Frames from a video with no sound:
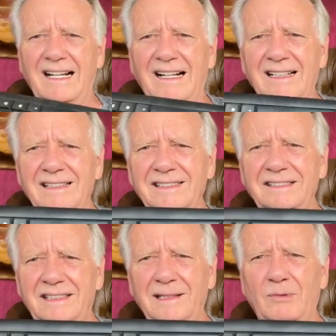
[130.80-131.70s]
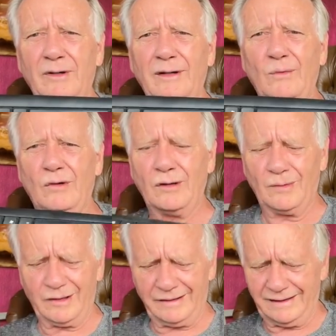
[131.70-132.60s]
I got this keyboard at
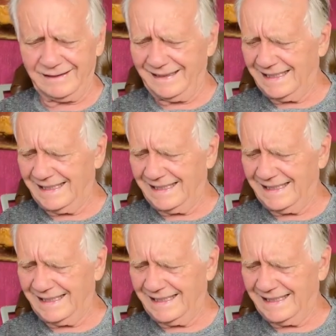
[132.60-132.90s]
Walmart here.